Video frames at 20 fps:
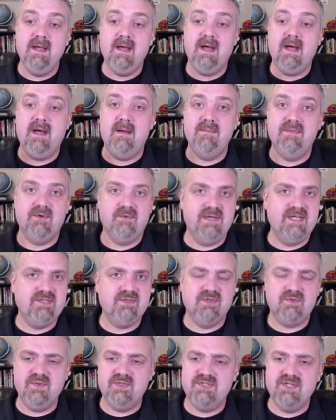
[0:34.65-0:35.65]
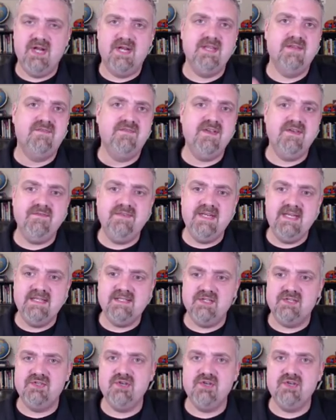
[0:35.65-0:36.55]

The research was done in the 50s.